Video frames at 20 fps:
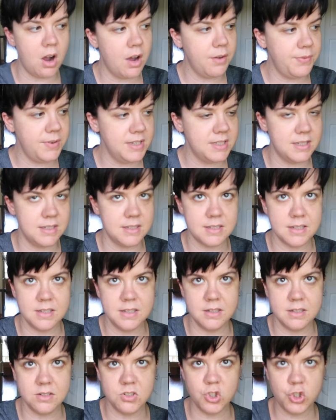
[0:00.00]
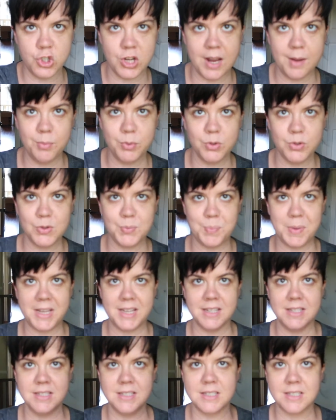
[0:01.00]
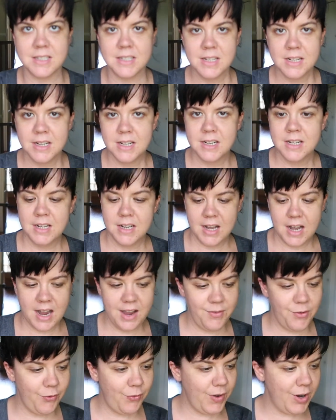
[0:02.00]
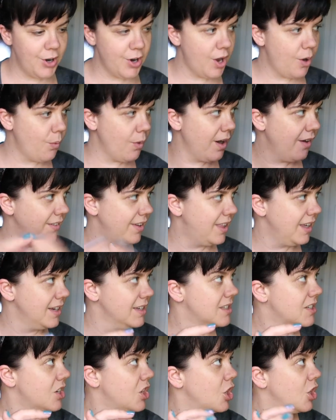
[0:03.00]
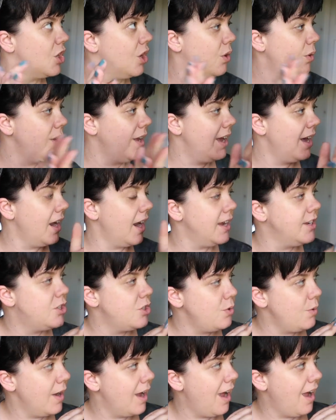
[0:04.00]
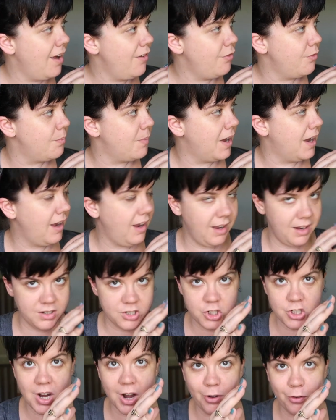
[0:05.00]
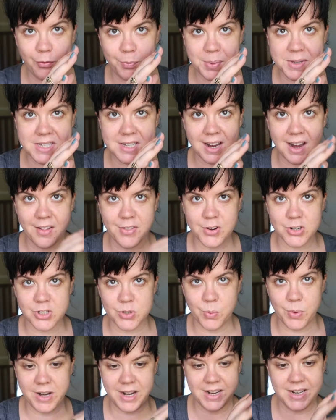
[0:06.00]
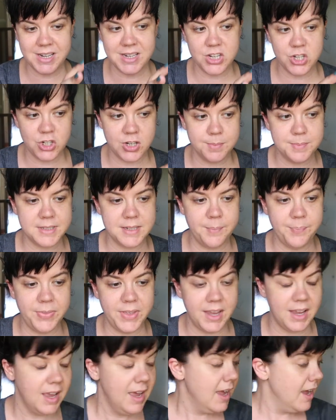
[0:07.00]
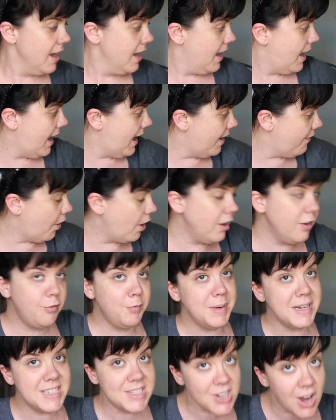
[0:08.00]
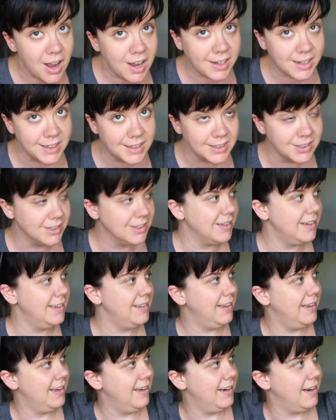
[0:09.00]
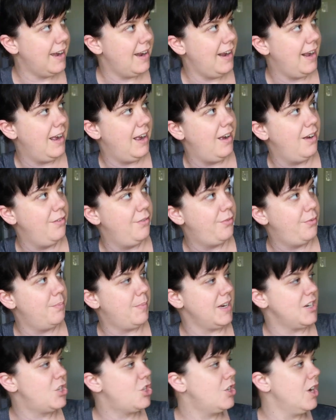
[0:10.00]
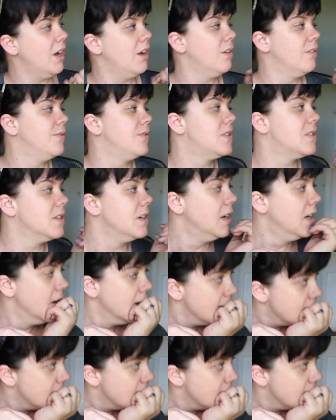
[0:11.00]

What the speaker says: office is in shambles because I haven't figured out where everything is gonna go yet. I do have my shelf put together, so when I need to ship something, I have all of my stock here, and then I have my shelves